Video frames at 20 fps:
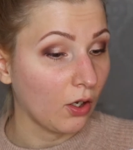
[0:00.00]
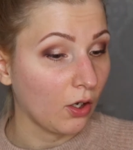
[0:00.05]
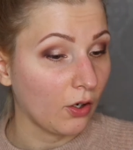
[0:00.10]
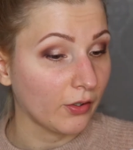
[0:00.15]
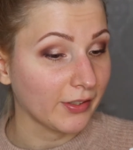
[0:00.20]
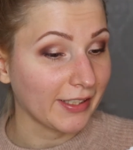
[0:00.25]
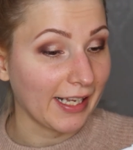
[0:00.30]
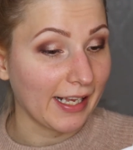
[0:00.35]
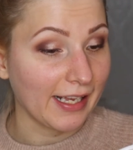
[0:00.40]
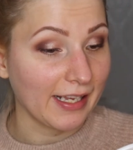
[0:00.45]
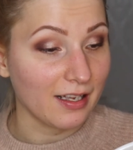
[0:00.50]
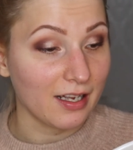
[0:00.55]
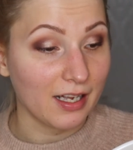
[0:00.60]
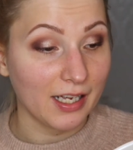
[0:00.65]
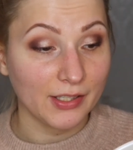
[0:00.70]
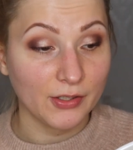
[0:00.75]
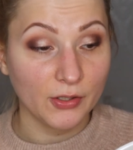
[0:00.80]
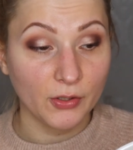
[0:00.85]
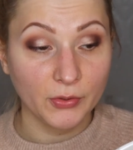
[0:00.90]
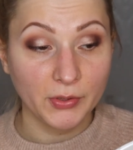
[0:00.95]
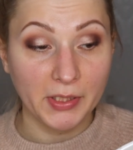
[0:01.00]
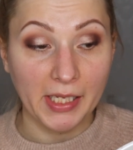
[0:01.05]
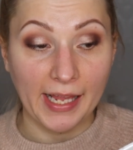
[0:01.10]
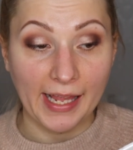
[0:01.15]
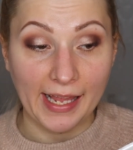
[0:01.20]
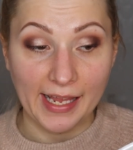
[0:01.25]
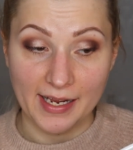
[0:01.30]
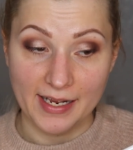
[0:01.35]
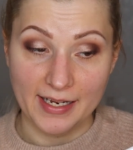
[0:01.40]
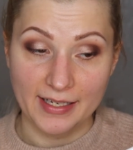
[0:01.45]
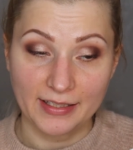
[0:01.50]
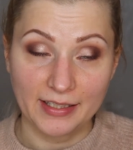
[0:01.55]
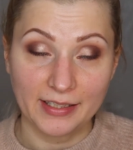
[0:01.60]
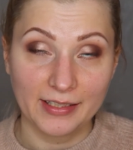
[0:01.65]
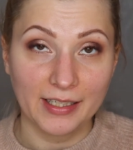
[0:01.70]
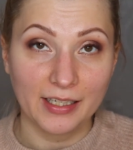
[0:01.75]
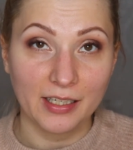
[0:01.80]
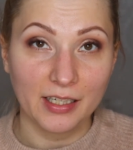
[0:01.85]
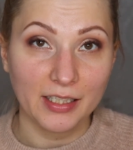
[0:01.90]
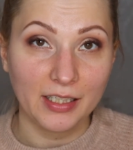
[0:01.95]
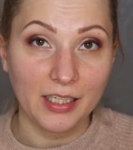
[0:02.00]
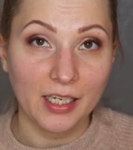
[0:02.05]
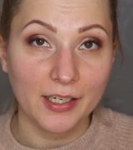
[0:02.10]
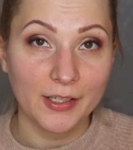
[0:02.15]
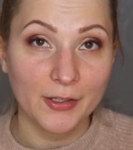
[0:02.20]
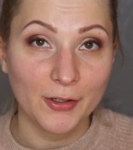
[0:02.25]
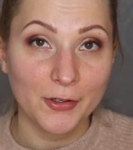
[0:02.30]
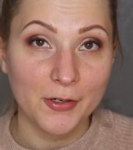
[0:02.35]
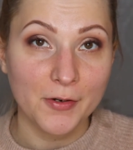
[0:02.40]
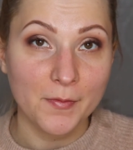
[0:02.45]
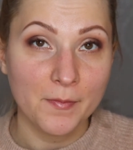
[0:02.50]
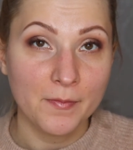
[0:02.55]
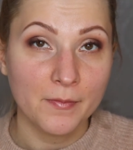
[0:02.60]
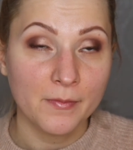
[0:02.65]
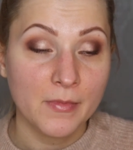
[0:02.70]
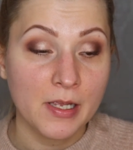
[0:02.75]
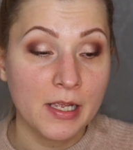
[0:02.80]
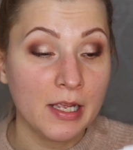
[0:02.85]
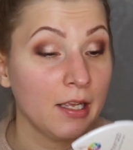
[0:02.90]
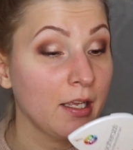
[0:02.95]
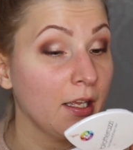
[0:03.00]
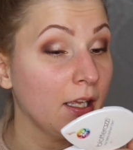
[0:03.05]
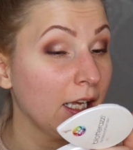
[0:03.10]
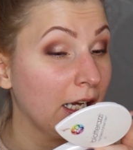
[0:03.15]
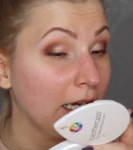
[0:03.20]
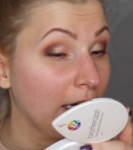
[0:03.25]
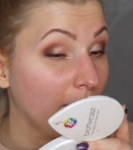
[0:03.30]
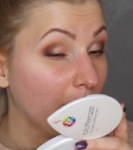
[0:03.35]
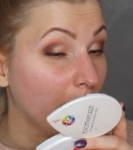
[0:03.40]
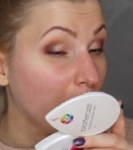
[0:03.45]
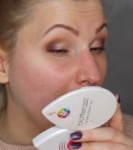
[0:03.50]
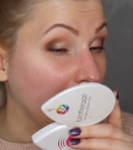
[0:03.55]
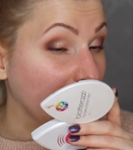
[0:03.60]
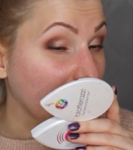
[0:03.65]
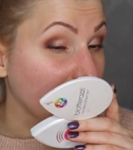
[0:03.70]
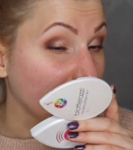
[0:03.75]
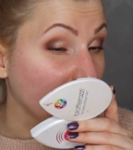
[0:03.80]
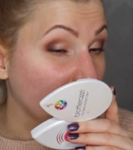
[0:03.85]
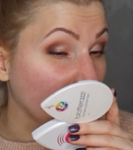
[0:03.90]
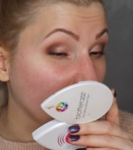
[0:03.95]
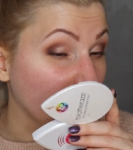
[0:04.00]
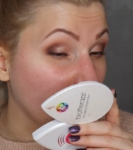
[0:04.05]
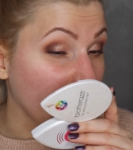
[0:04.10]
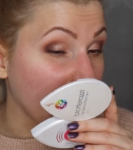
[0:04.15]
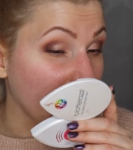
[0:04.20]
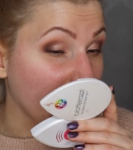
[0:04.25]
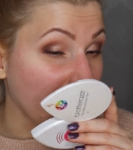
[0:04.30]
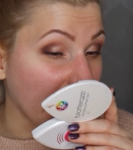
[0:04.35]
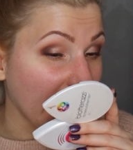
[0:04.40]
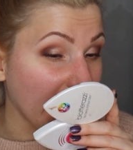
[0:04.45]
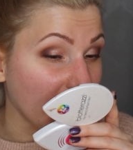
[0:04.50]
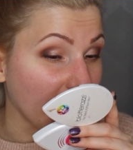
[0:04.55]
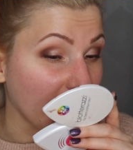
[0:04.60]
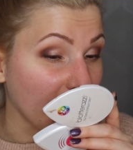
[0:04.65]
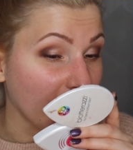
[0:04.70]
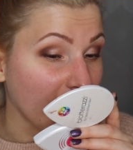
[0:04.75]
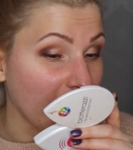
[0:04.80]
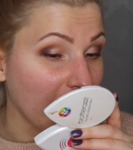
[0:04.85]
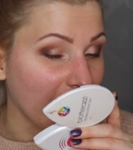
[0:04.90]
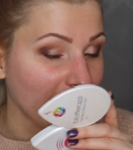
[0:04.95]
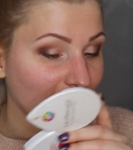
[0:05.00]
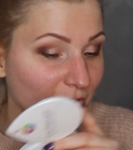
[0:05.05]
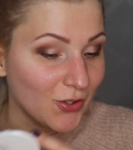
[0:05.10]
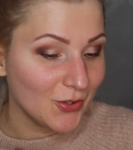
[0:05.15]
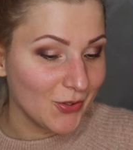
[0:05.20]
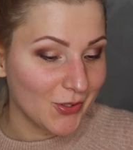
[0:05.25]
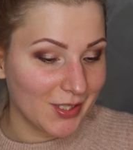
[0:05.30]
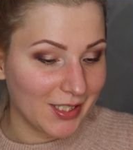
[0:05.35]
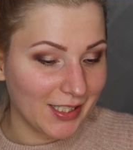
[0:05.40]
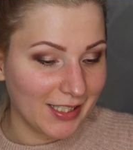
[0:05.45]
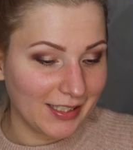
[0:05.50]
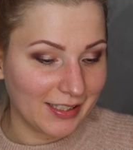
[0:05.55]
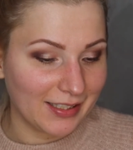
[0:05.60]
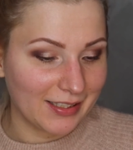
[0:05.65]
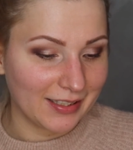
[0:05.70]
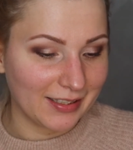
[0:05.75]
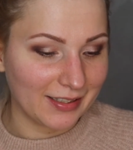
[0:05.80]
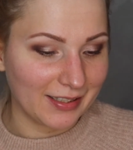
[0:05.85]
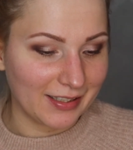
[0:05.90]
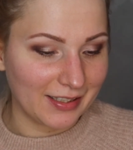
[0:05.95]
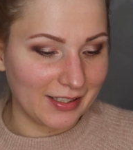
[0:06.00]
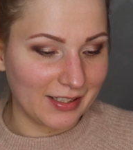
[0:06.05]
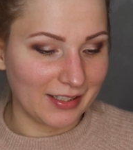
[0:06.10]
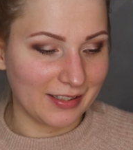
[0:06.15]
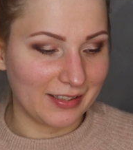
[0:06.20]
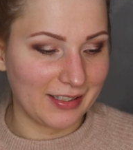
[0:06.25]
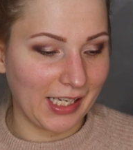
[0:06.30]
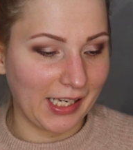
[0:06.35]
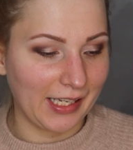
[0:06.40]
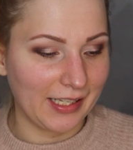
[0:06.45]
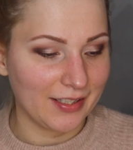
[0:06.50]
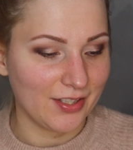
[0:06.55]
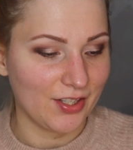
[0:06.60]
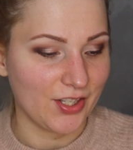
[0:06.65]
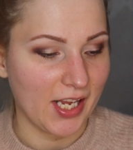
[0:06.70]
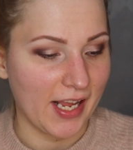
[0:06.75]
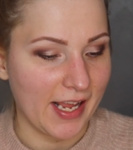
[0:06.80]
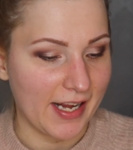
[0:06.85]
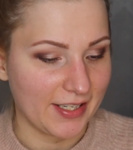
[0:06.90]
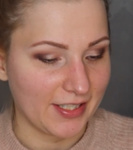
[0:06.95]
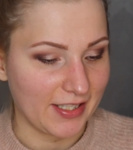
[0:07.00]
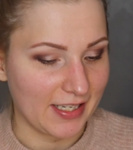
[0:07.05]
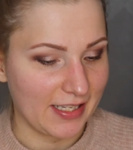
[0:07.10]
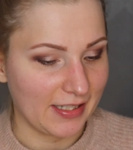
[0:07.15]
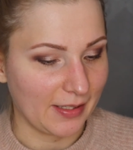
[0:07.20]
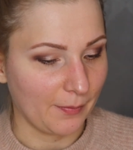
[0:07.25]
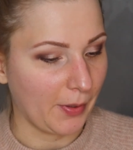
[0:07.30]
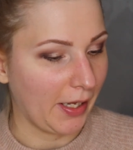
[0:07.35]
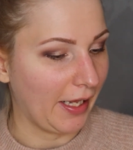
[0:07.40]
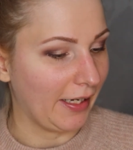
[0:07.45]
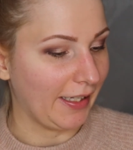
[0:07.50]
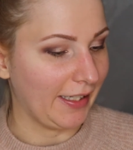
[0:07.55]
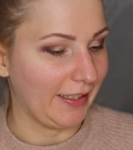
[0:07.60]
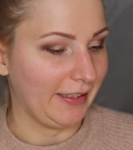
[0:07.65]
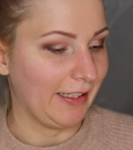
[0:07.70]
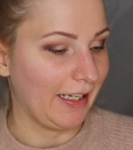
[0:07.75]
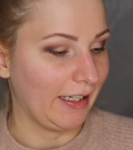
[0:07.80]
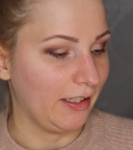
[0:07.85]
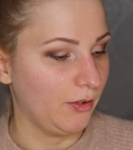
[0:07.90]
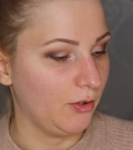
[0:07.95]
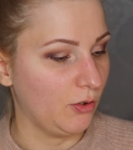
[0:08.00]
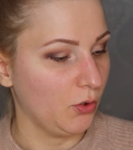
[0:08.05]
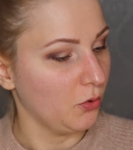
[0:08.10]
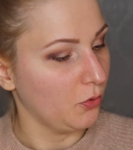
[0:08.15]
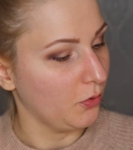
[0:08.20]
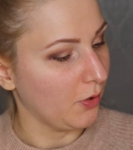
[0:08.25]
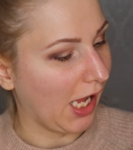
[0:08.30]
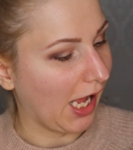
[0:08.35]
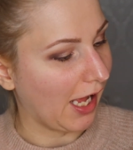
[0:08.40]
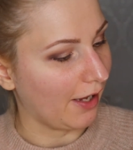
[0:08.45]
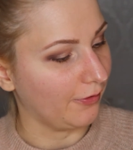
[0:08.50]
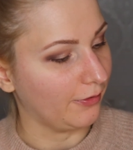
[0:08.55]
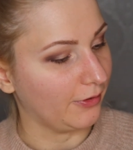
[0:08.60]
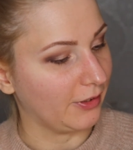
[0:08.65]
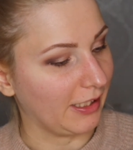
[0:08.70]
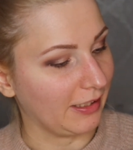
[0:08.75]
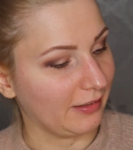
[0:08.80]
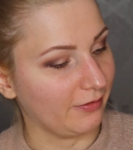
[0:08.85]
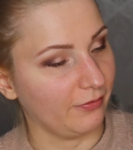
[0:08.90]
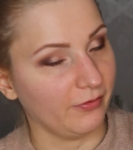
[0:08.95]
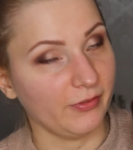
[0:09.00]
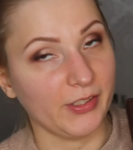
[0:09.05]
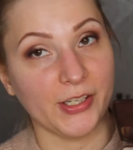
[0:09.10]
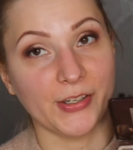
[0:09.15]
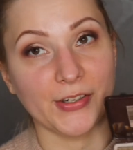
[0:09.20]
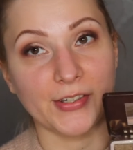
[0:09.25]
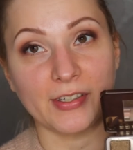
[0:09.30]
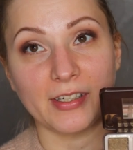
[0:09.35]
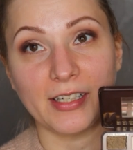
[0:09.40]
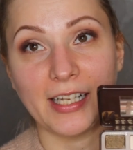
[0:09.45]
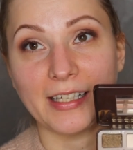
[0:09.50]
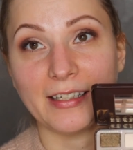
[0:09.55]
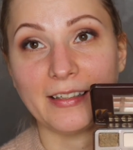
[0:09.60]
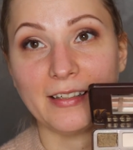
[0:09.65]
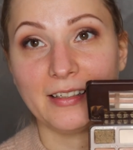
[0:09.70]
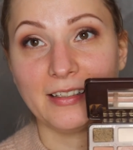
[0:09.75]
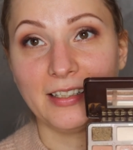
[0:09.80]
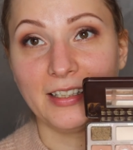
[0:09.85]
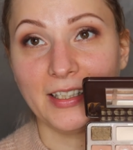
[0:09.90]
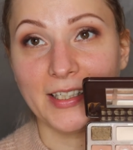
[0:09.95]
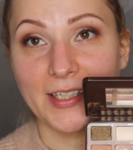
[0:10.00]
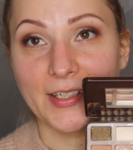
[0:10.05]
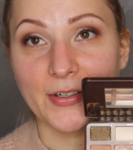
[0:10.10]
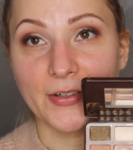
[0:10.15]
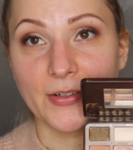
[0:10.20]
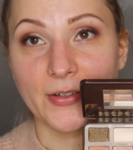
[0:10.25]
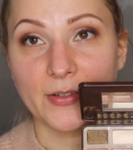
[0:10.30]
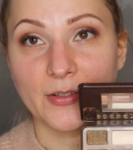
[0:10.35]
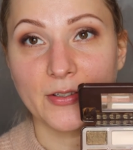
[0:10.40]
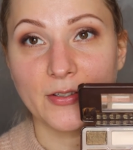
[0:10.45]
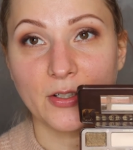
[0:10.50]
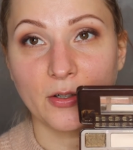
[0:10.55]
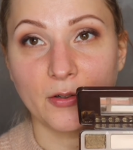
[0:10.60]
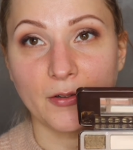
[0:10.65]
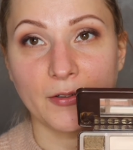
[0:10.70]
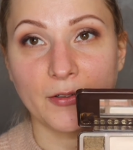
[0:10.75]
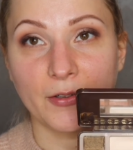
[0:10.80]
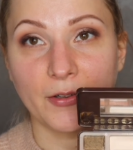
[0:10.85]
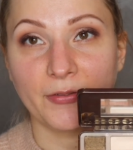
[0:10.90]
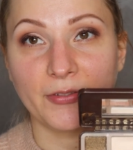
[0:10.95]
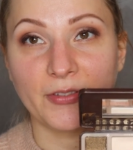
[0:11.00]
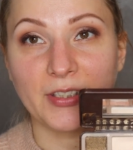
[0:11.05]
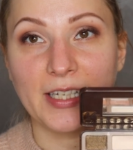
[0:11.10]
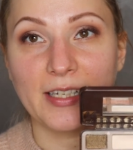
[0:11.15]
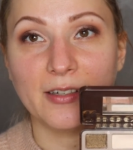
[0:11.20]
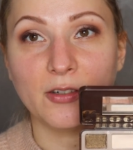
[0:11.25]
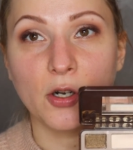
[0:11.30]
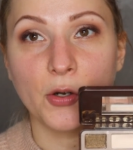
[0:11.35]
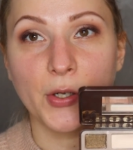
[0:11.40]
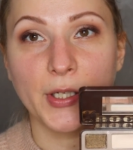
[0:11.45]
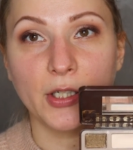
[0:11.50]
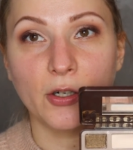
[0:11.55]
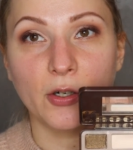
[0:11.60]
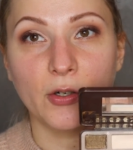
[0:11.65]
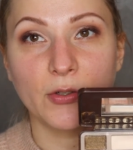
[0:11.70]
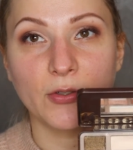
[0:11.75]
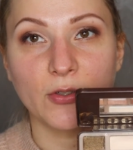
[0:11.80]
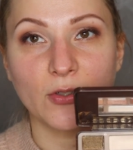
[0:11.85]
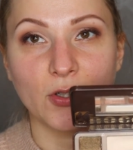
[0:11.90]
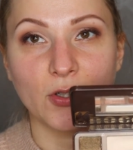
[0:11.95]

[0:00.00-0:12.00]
Okay, I don't hate the eyeliner, but it could be better. I just think these shades in the palette that do have that weird like glitter sort of thing going on,